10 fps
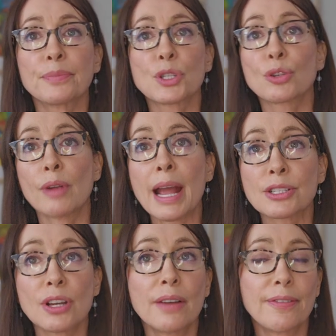
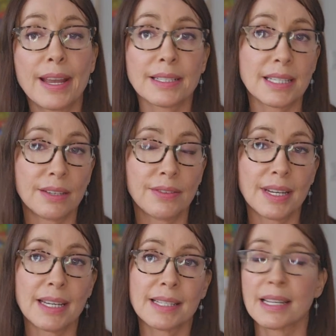scratch off
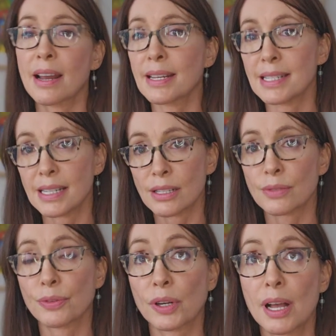activities and ideas
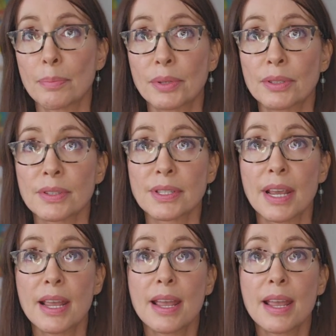for couples.